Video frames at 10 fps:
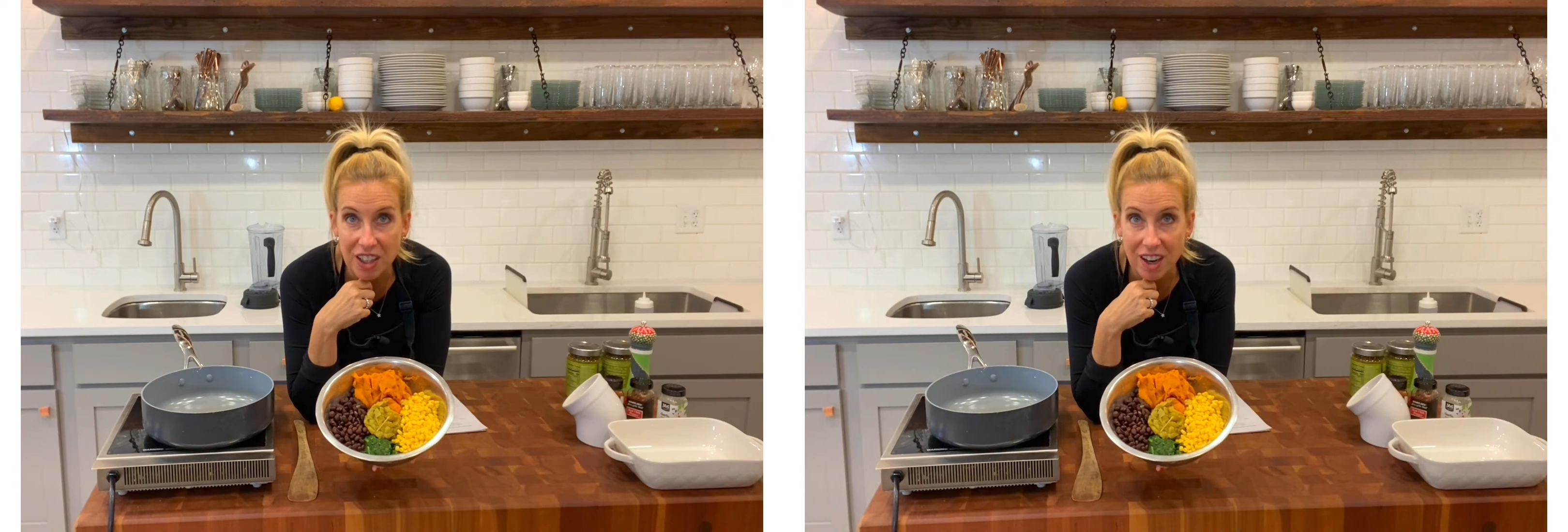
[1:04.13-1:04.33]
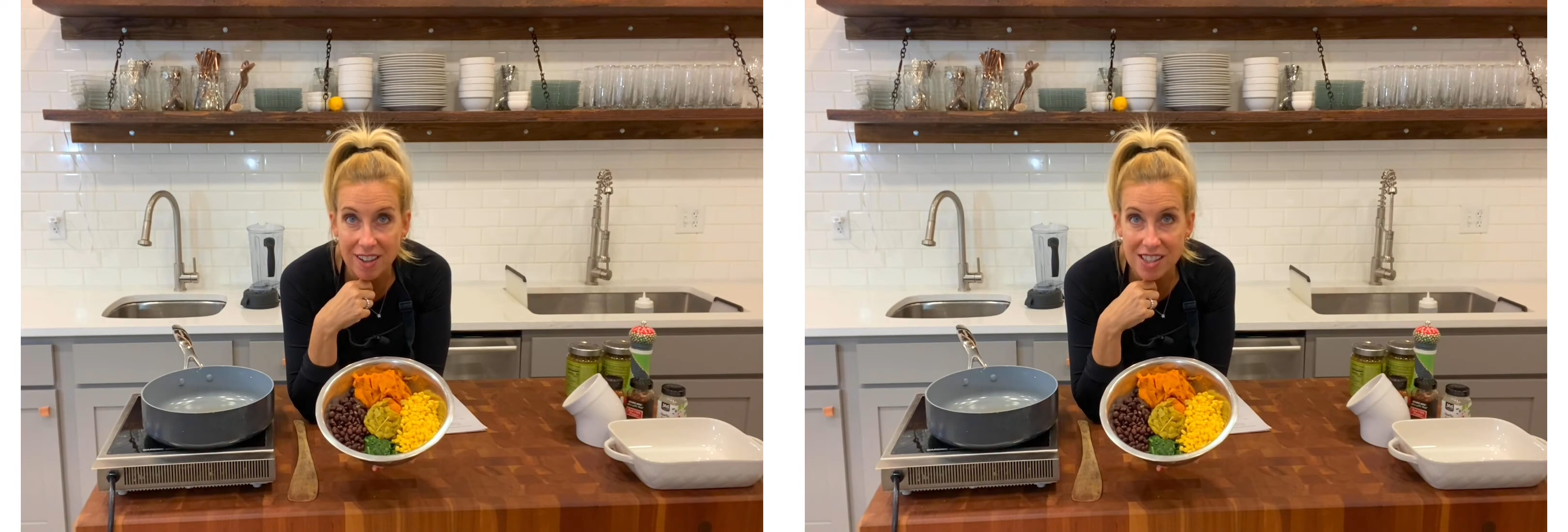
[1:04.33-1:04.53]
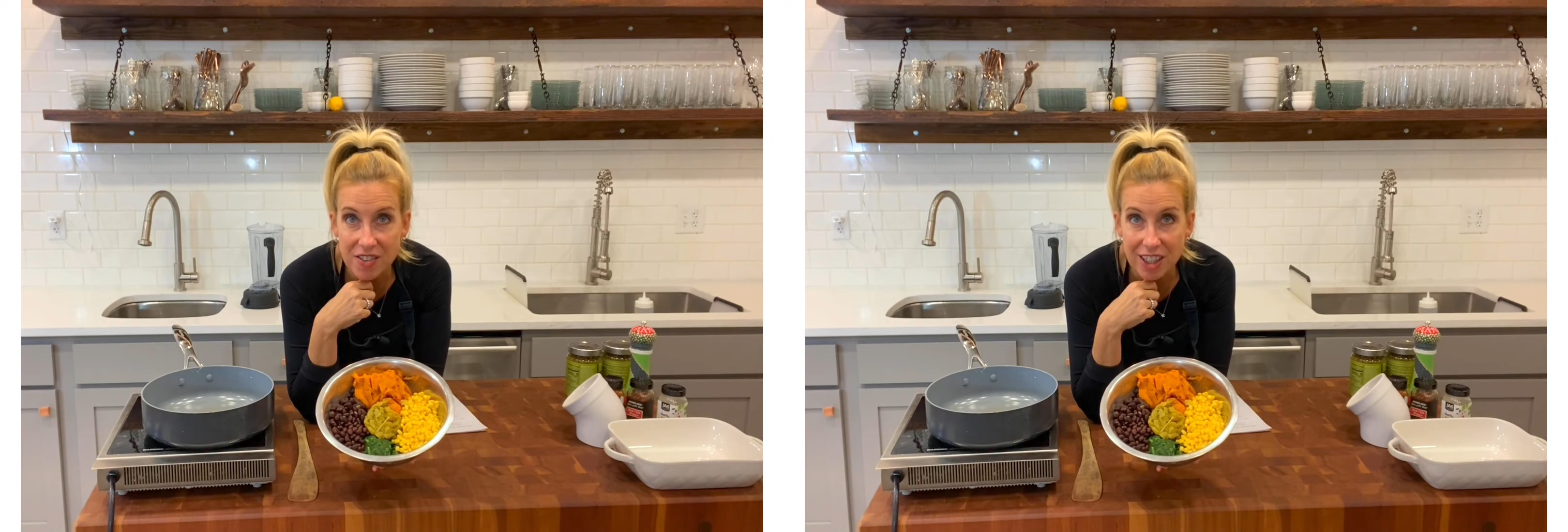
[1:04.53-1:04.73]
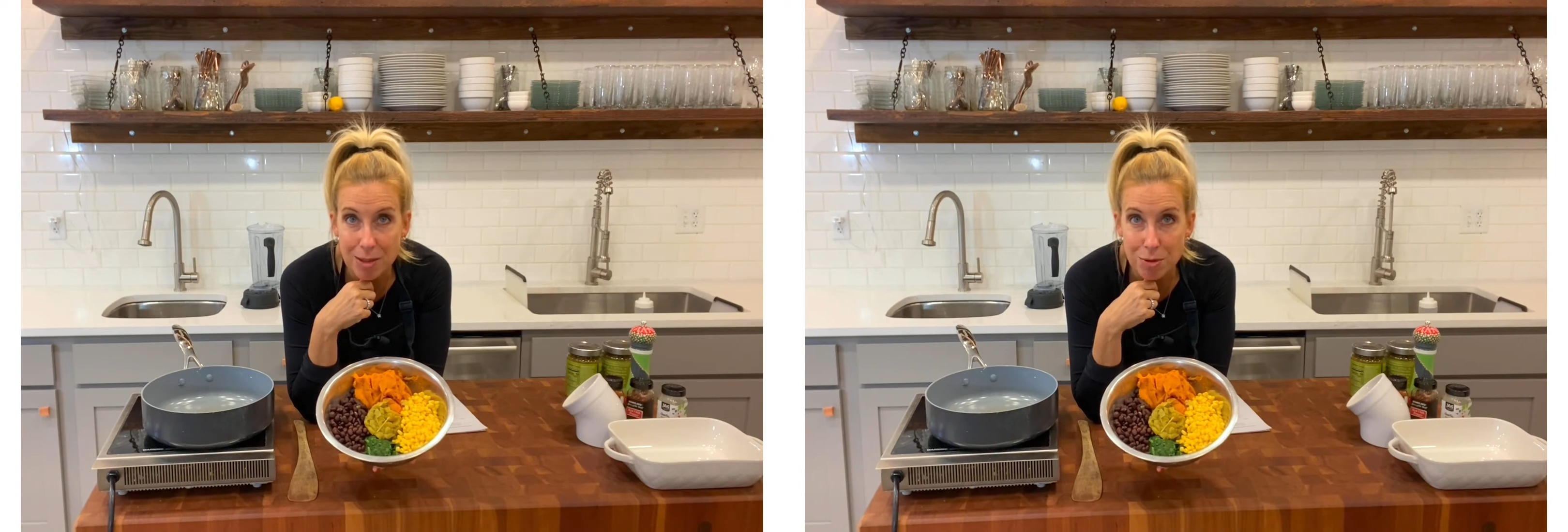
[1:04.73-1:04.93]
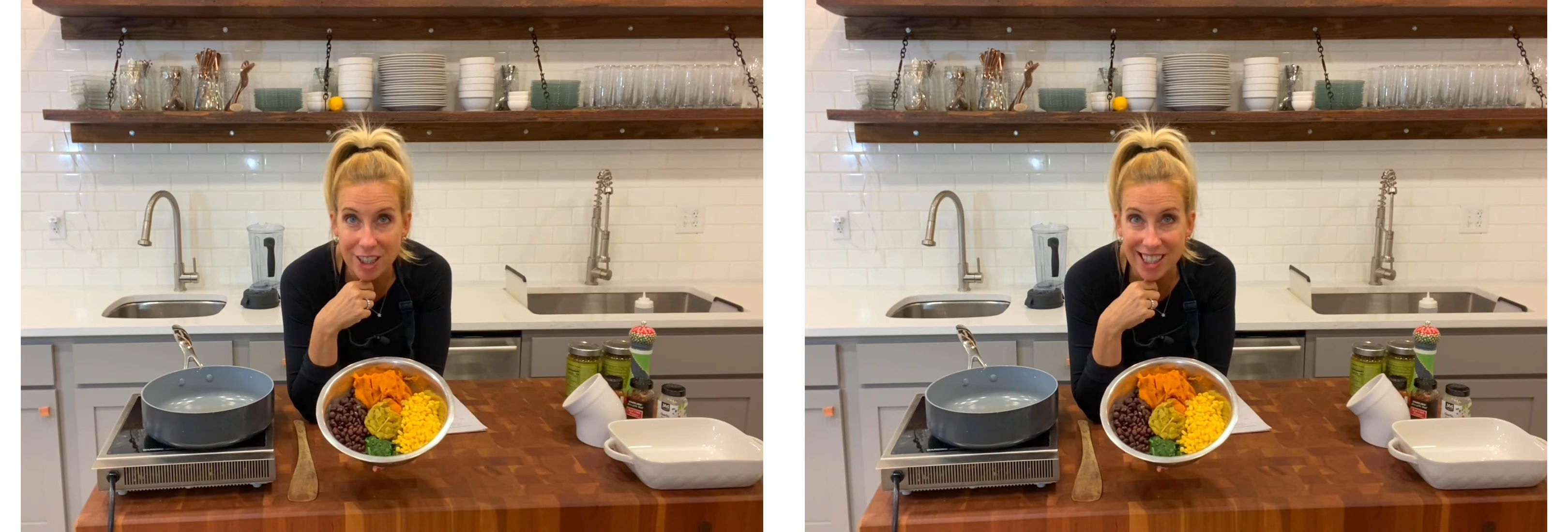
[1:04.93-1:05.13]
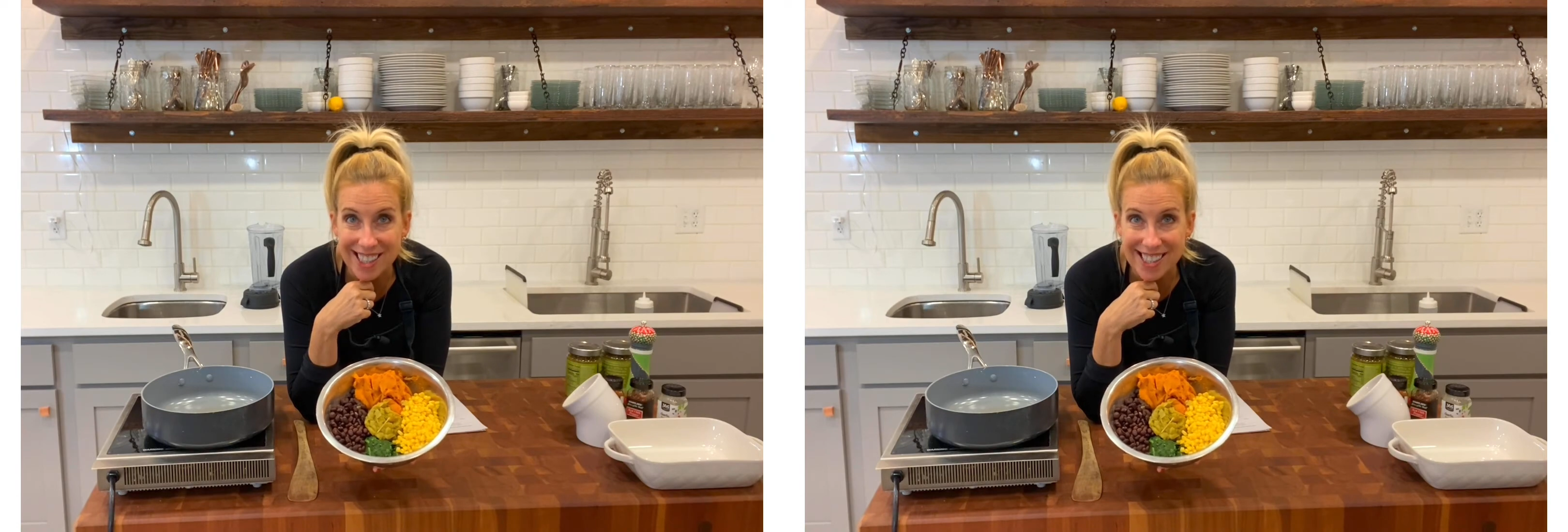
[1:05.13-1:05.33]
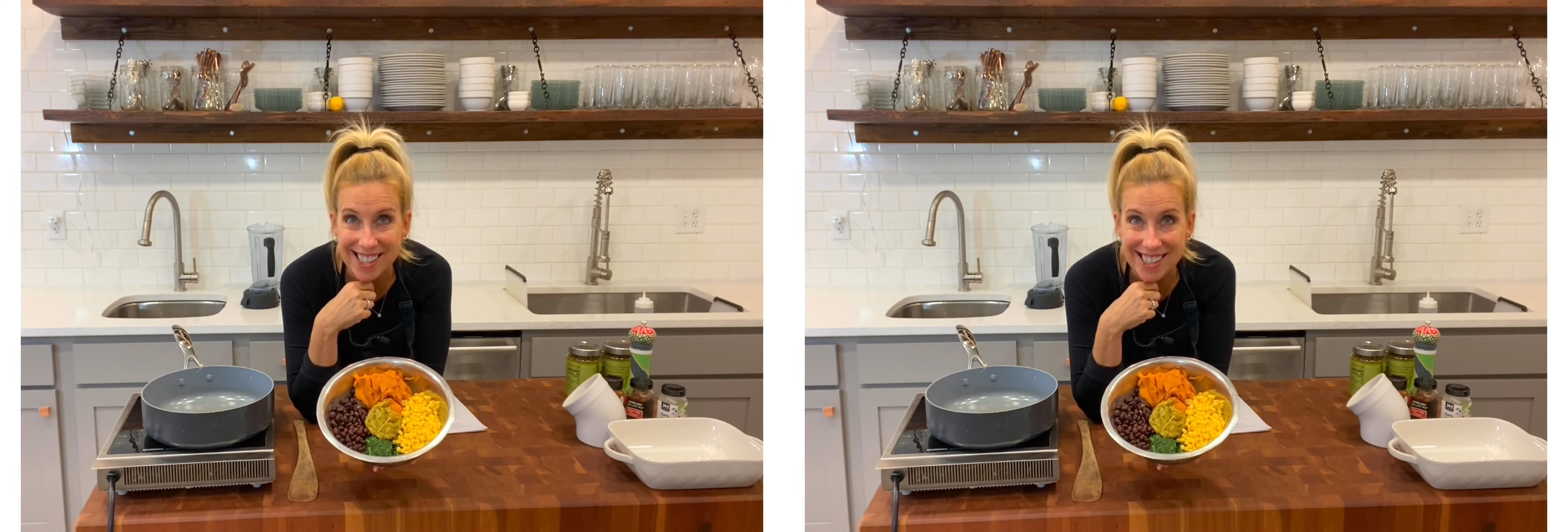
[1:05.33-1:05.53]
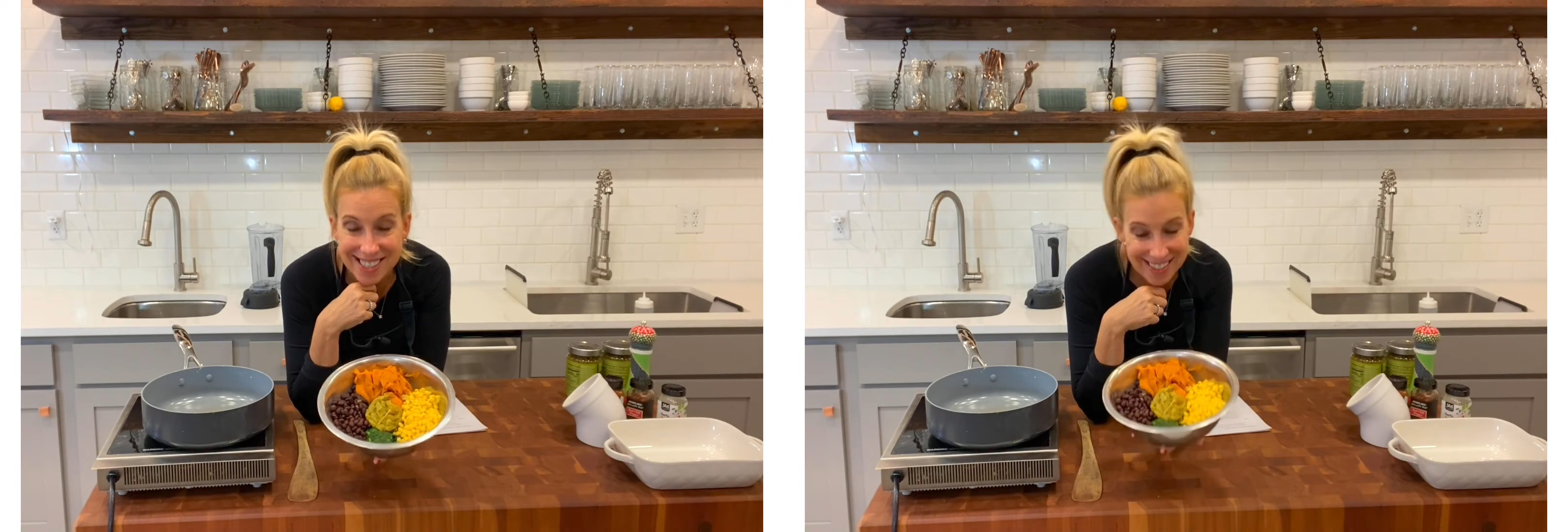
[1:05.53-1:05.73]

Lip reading: on. It's very pretty, isn't it?